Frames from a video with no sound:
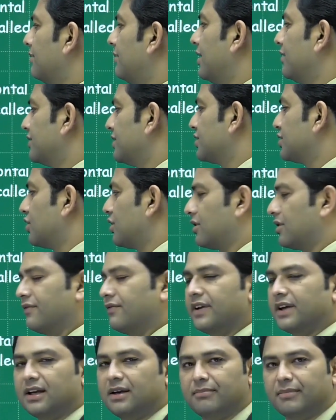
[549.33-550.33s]
about the
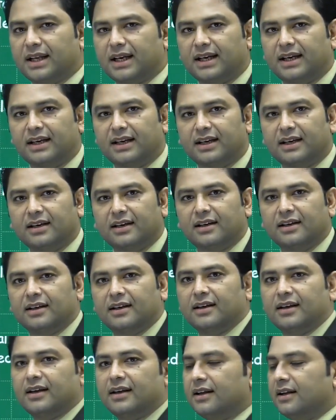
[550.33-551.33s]
geographical meridian.
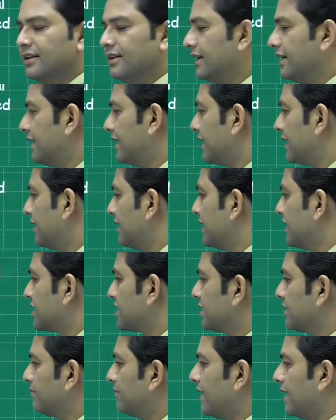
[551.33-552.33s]
The
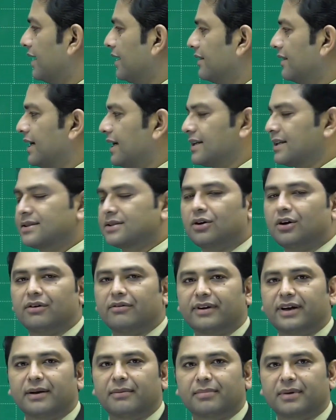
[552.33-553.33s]
declination part, that has
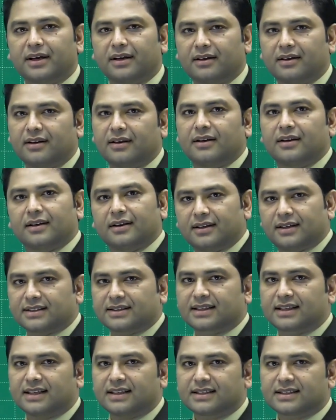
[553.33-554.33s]
already been
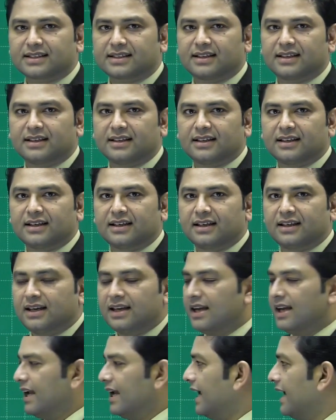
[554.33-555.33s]
discussed.
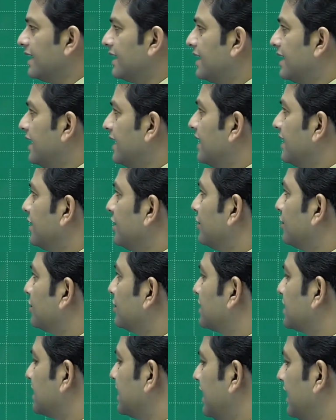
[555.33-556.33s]
And here you
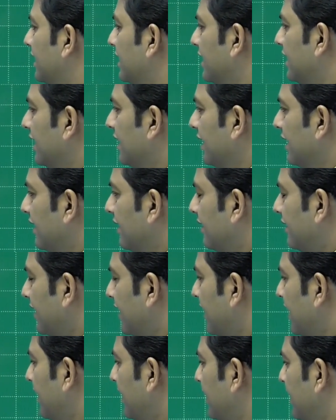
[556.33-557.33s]
could see, there